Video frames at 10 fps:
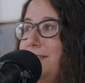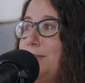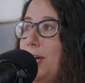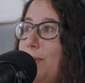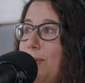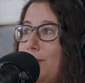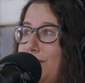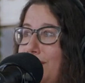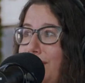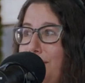to go in
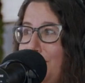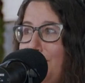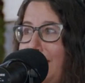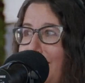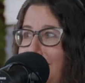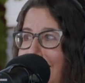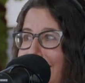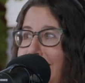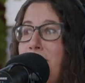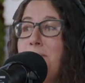Worcester and Worcester
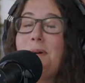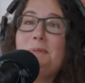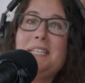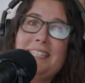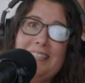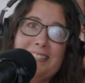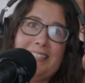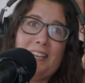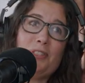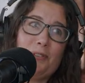County. But we did this
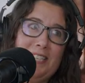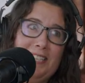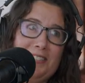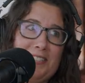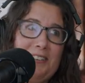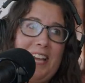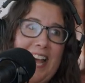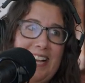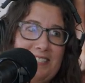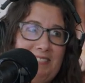like 13 years ago,
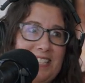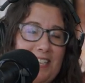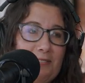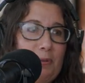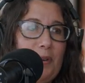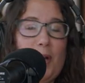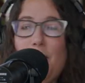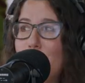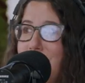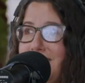Kaz and myself. So we're the
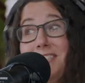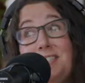hosts. It's